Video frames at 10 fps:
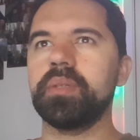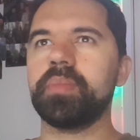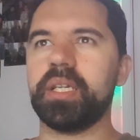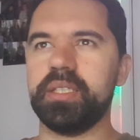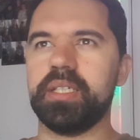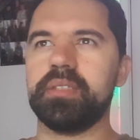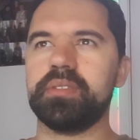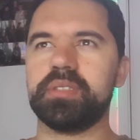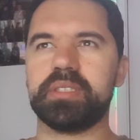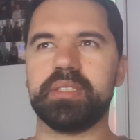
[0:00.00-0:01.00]
but yeah,
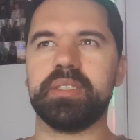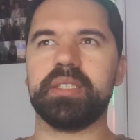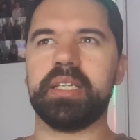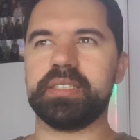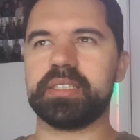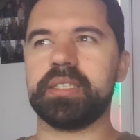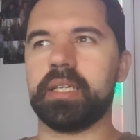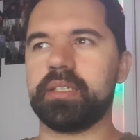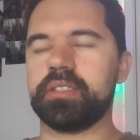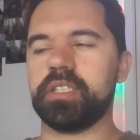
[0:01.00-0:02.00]
that's
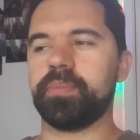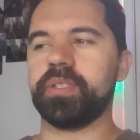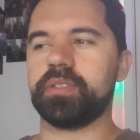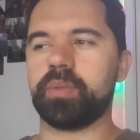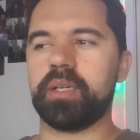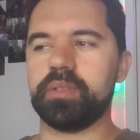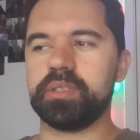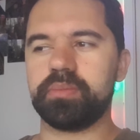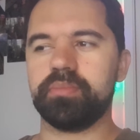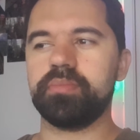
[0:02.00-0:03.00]
another tip as well,
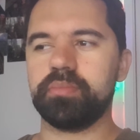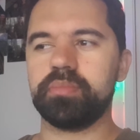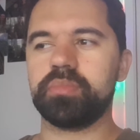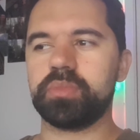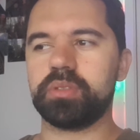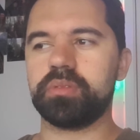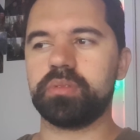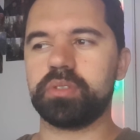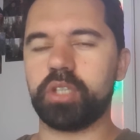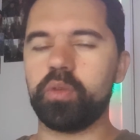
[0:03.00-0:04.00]
is
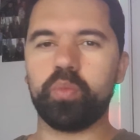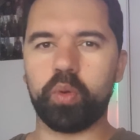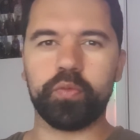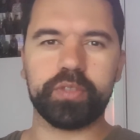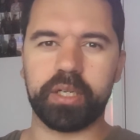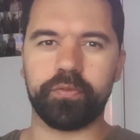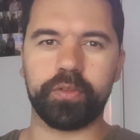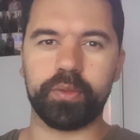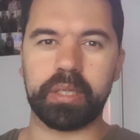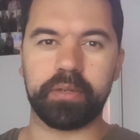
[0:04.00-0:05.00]
don't wolf down
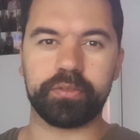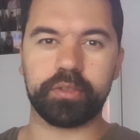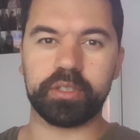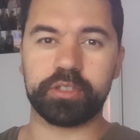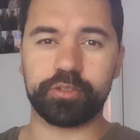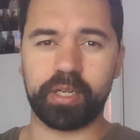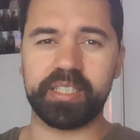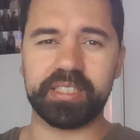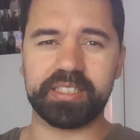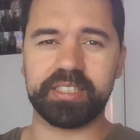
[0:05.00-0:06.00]
food after a
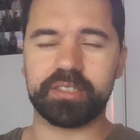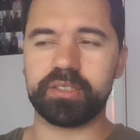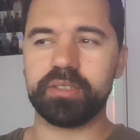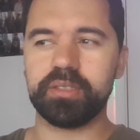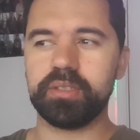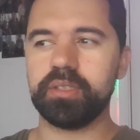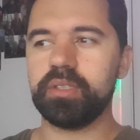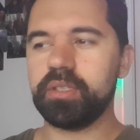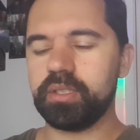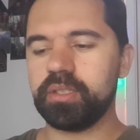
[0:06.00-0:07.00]
training session.
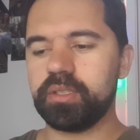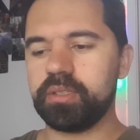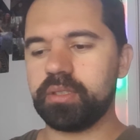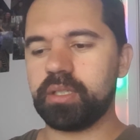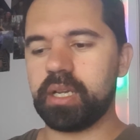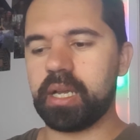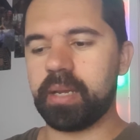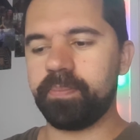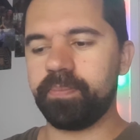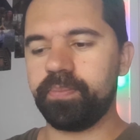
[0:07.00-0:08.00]

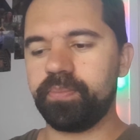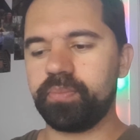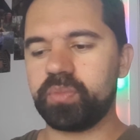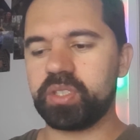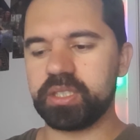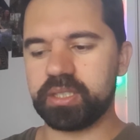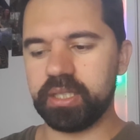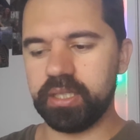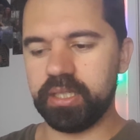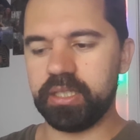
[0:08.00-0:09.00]
Um, just
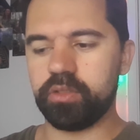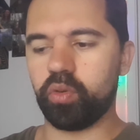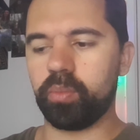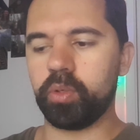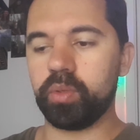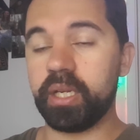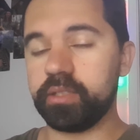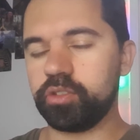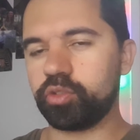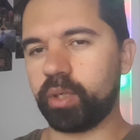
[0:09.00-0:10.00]
eat normal
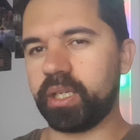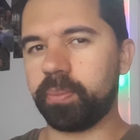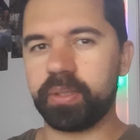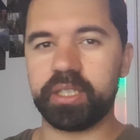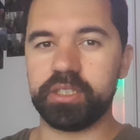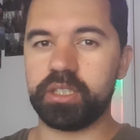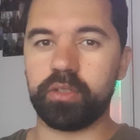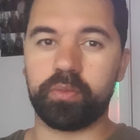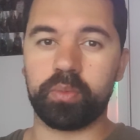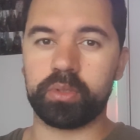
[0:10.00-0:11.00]
and drink plenty
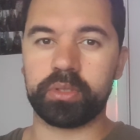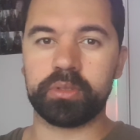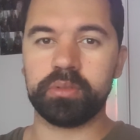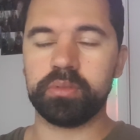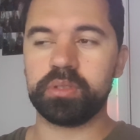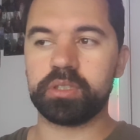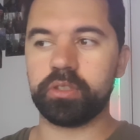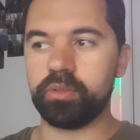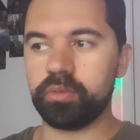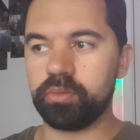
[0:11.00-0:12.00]
of water
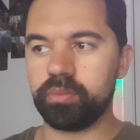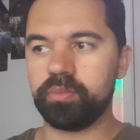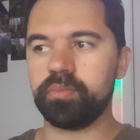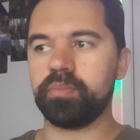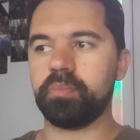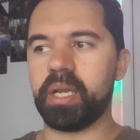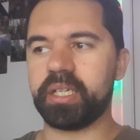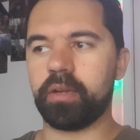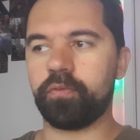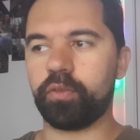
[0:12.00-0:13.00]
to
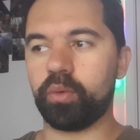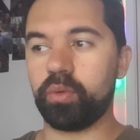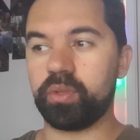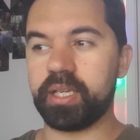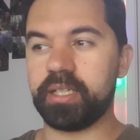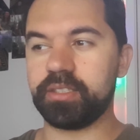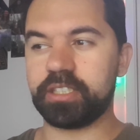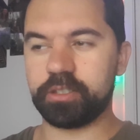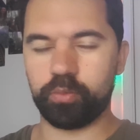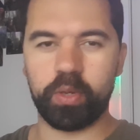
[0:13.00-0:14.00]
make up for that
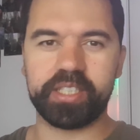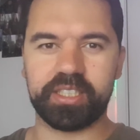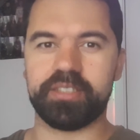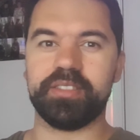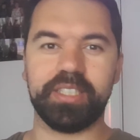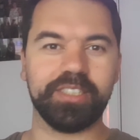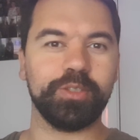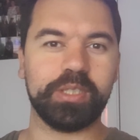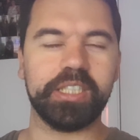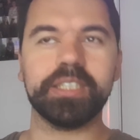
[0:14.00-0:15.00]
sweating that
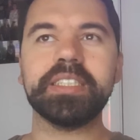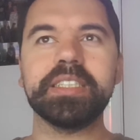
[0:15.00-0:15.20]
you did.